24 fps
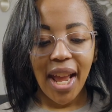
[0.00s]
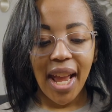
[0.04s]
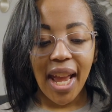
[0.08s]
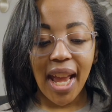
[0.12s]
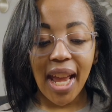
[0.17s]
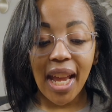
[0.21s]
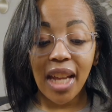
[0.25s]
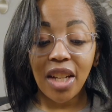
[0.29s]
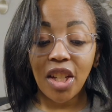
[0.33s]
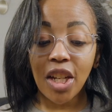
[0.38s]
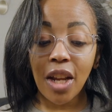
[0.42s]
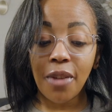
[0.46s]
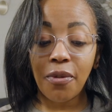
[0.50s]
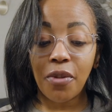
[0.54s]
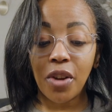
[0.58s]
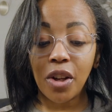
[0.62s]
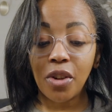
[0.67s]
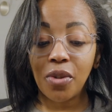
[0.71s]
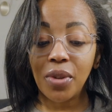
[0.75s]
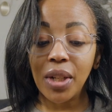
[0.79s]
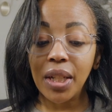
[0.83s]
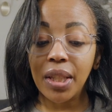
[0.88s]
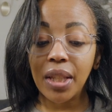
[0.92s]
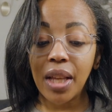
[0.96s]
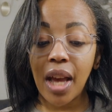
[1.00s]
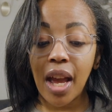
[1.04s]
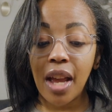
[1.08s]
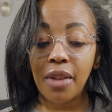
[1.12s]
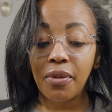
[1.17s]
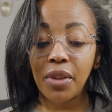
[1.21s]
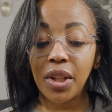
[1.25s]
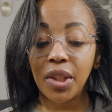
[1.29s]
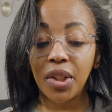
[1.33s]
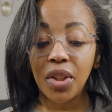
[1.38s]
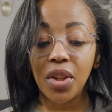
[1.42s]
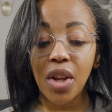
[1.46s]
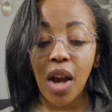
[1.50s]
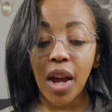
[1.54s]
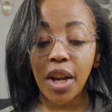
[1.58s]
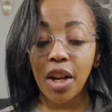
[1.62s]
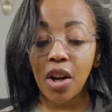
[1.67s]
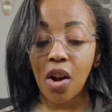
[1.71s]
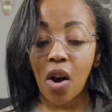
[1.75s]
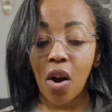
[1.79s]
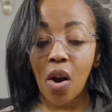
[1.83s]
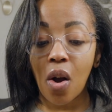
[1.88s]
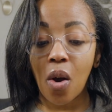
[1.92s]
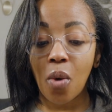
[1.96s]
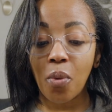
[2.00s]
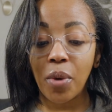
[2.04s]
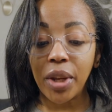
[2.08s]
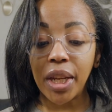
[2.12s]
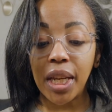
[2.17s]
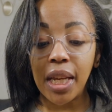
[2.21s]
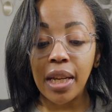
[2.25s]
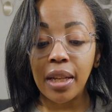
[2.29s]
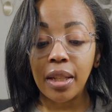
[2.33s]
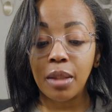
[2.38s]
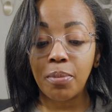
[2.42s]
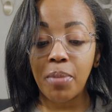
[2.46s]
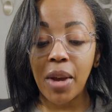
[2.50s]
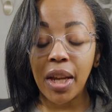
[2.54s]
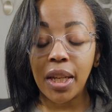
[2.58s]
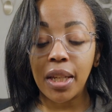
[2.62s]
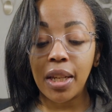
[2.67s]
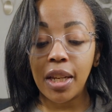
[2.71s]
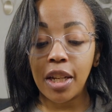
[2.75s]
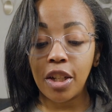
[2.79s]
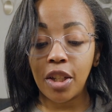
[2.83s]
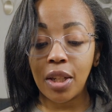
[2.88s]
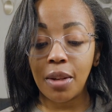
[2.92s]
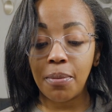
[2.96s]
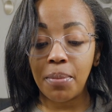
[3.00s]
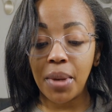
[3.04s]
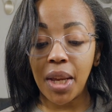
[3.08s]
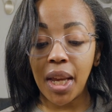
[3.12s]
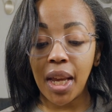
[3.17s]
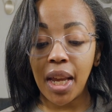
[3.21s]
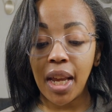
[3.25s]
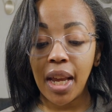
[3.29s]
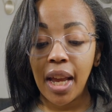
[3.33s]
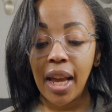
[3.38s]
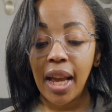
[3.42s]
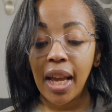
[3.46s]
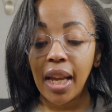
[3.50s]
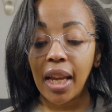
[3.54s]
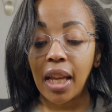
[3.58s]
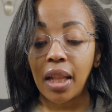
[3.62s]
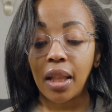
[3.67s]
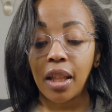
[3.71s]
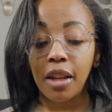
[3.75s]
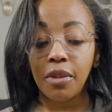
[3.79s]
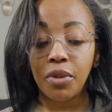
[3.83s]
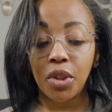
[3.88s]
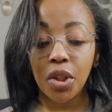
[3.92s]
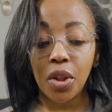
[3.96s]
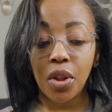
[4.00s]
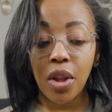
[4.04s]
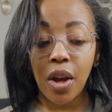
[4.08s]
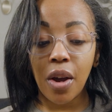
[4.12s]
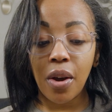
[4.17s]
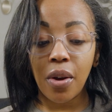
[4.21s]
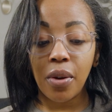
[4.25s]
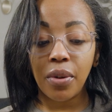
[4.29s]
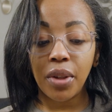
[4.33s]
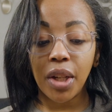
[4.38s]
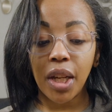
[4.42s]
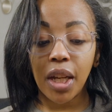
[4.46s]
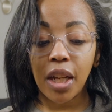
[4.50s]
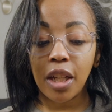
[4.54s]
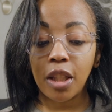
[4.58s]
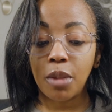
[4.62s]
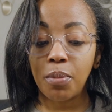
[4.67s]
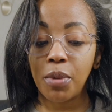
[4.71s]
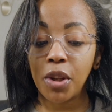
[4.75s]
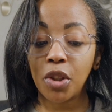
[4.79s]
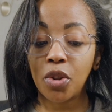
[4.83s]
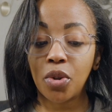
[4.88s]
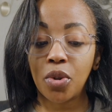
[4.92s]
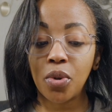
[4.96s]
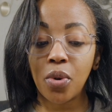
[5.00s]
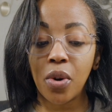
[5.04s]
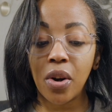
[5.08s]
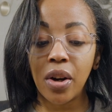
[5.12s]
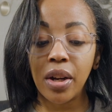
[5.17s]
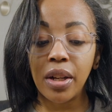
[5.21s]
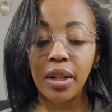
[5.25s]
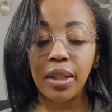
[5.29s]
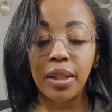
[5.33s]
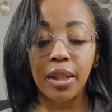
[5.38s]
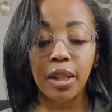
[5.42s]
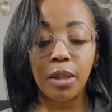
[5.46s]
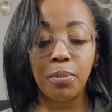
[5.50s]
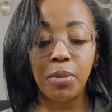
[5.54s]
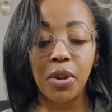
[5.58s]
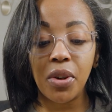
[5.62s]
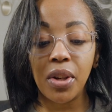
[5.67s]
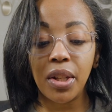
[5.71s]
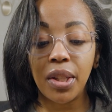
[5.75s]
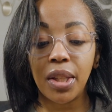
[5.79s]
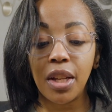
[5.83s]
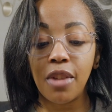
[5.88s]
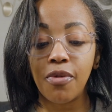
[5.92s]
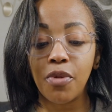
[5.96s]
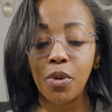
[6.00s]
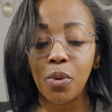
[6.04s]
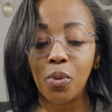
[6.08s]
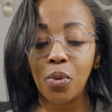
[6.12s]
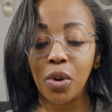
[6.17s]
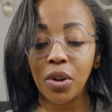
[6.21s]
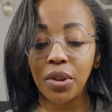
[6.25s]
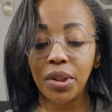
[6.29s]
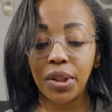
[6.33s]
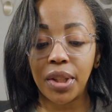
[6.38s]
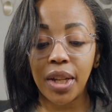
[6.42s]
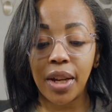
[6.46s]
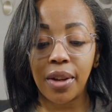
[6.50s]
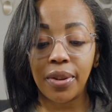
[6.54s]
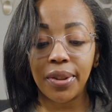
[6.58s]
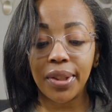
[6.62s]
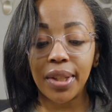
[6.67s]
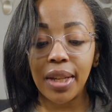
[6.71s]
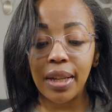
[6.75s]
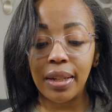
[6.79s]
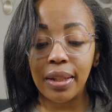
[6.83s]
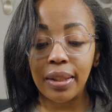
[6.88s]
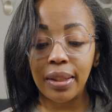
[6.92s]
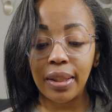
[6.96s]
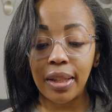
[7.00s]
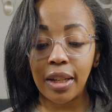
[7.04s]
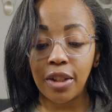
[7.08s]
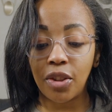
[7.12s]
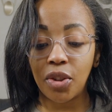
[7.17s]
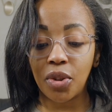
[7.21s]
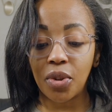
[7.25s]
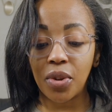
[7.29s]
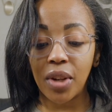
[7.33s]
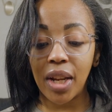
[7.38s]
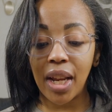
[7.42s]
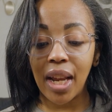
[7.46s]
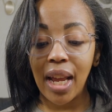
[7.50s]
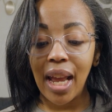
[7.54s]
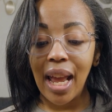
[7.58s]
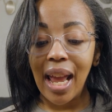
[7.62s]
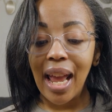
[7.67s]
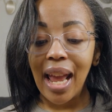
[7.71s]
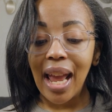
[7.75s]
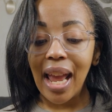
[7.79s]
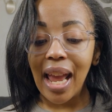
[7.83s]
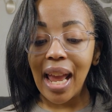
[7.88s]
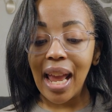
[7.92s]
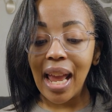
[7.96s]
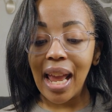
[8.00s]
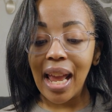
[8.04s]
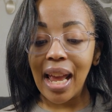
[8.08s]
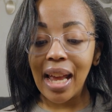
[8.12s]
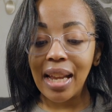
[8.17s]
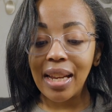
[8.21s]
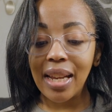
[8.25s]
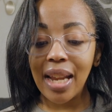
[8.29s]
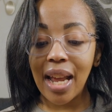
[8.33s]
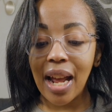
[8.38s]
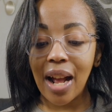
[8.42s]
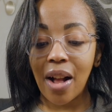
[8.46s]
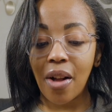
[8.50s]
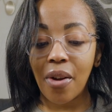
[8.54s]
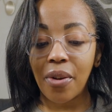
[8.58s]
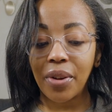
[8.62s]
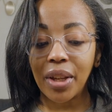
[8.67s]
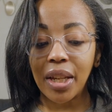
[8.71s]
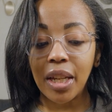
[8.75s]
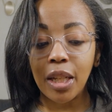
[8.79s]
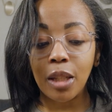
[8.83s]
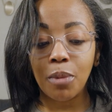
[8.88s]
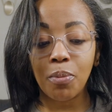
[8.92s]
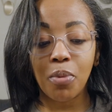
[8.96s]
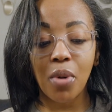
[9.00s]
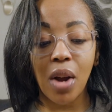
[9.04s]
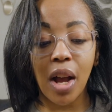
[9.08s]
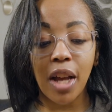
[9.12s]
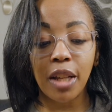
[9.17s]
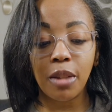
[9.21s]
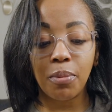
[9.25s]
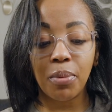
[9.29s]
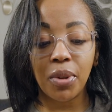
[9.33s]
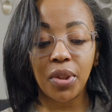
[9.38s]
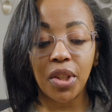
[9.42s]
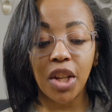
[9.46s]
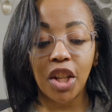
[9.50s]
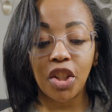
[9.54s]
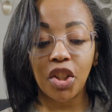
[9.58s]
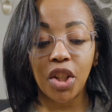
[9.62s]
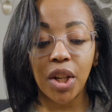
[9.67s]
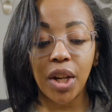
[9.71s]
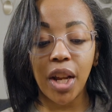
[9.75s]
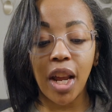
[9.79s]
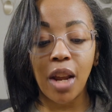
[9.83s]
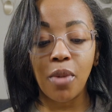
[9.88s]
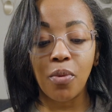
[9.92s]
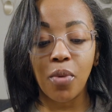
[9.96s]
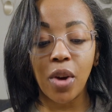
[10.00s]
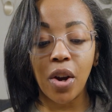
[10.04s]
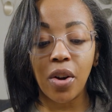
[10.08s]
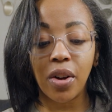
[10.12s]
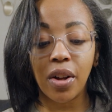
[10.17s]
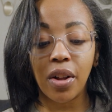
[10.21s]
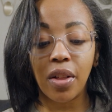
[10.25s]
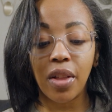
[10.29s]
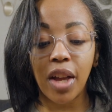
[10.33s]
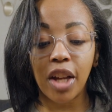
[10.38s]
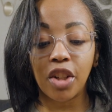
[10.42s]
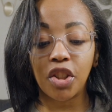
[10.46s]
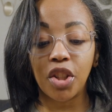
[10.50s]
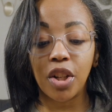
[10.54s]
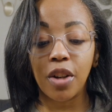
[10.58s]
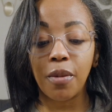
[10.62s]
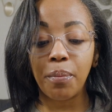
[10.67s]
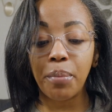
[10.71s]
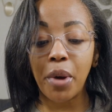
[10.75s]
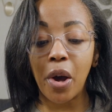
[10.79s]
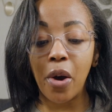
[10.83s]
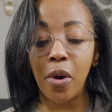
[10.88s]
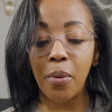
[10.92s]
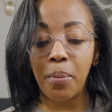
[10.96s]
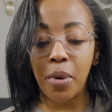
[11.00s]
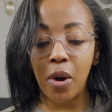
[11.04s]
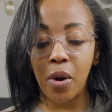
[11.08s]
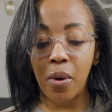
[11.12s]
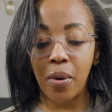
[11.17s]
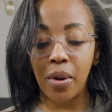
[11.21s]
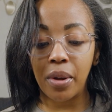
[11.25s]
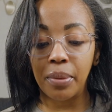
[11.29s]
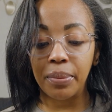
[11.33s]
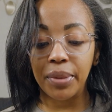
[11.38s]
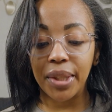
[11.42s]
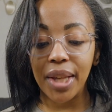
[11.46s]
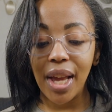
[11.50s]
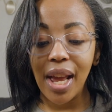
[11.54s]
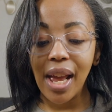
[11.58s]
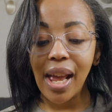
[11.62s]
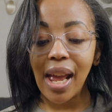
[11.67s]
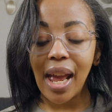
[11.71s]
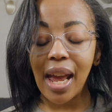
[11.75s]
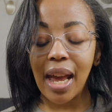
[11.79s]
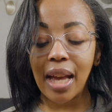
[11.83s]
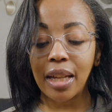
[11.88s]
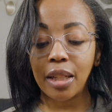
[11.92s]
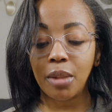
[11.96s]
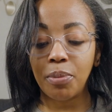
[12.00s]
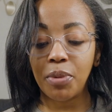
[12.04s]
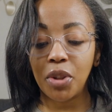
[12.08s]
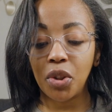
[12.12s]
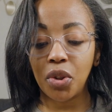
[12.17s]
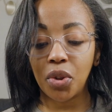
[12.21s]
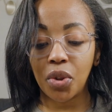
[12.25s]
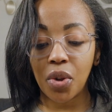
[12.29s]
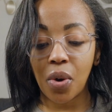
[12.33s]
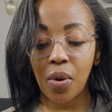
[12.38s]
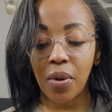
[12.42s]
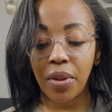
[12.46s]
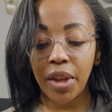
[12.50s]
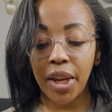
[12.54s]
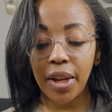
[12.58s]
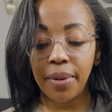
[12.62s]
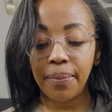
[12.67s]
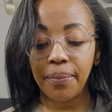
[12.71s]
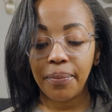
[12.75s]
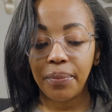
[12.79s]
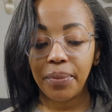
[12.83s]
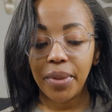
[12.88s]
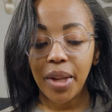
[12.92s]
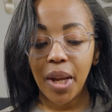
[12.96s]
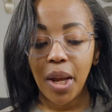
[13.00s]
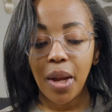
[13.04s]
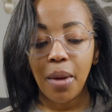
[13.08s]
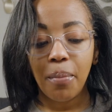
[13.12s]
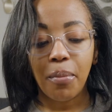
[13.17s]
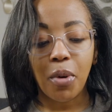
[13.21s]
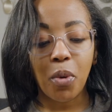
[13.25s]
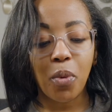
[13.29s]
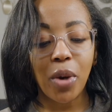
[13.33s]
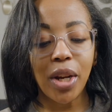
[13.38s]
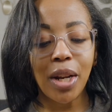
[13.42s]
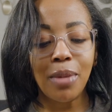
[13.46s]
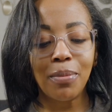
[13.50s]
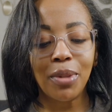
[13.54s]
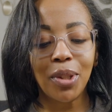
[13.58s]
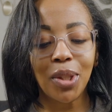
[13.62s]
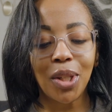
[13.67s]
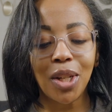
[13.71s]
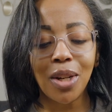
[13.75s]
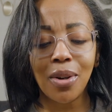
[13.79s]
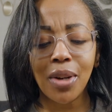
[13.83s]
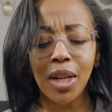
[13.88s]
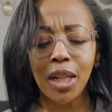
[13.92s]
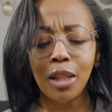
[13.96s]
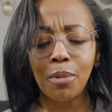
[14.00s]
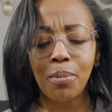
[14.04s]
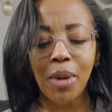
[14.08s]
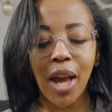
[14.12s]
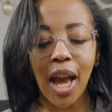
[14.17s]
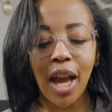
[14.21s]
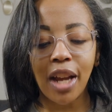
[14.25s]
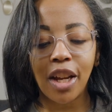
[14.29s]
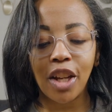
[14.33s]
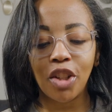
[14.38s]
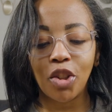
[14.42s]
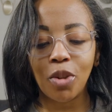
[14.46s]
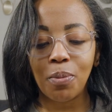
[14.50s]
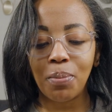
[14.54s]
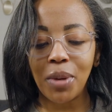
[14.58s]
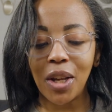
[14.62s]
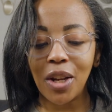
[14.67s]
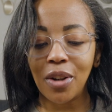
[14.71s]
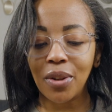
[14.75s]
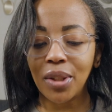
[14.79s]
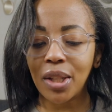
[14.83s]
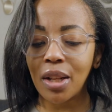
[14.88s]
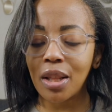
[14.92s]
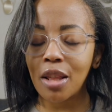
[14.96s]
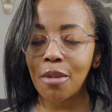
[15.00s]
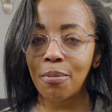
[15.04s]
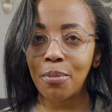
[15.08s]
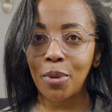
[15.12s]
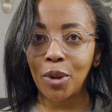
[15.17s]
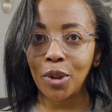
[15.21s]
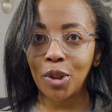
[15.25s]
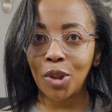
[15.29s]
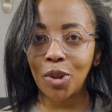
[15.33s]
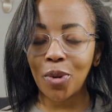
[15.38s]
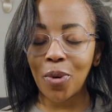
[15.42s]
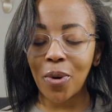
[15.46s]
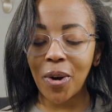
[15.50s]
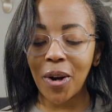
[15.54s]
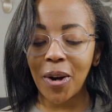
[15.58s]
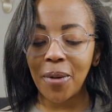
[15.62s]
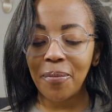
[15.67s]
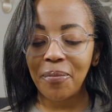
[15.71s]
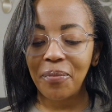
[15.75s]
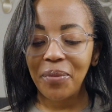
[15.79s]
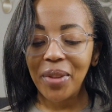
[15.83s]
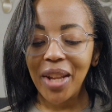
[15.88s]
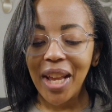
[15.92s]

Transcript: A.J. Fikry's life is not at all what he expected it to be. He lives alone, his bookstore is experiencing the worst sales in its history, and now his prized possession, a rare collection of Poe poems, has been stolen. But when a mysterious package appears at the bookstore,